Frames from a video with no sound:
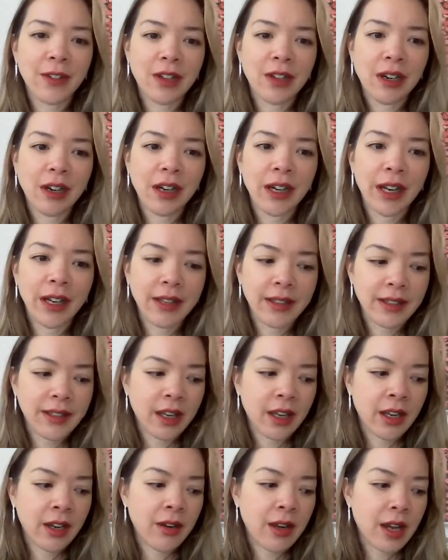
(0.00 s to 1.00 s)
if you like.
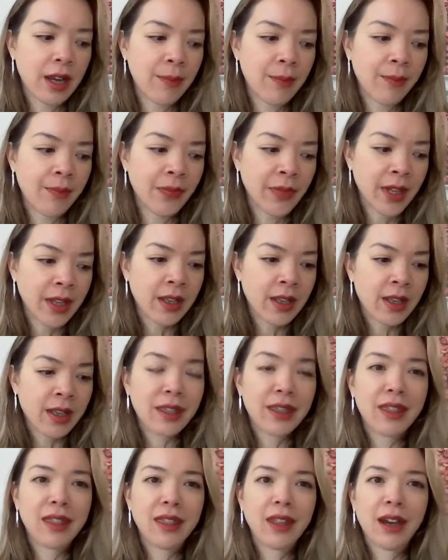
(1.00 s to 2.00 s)
So,
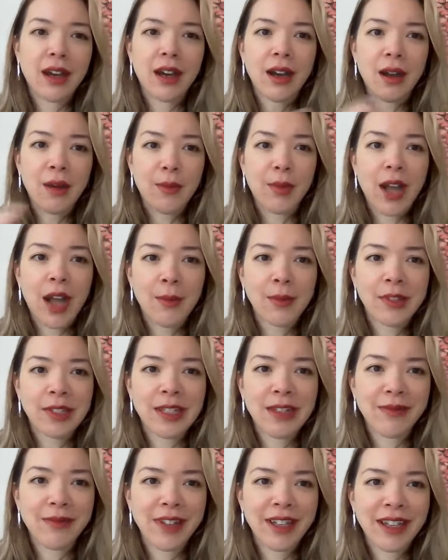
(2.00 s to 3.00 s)
I'll
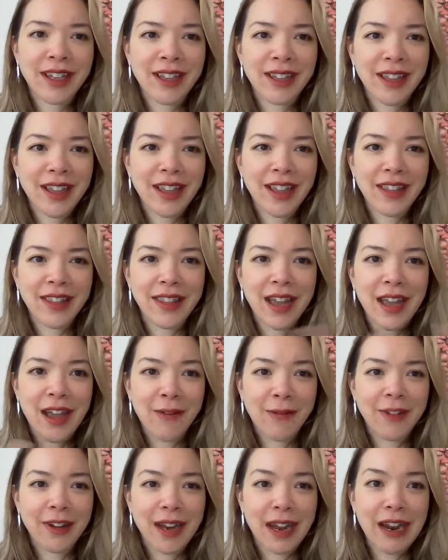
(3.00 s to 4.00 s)
perhaps leave it at there
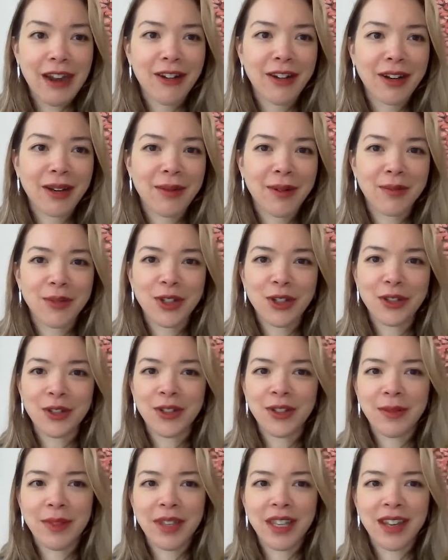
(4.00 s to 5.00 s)
for now, and I'm
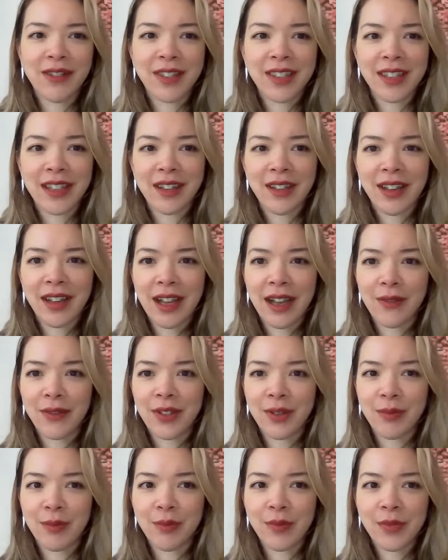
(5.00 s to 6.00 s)
sure some of the others have
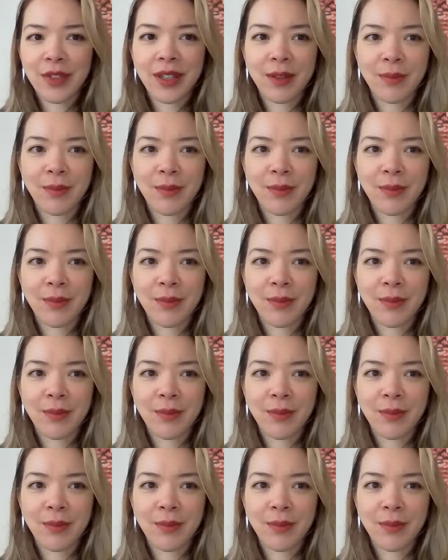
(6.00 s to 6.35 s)
some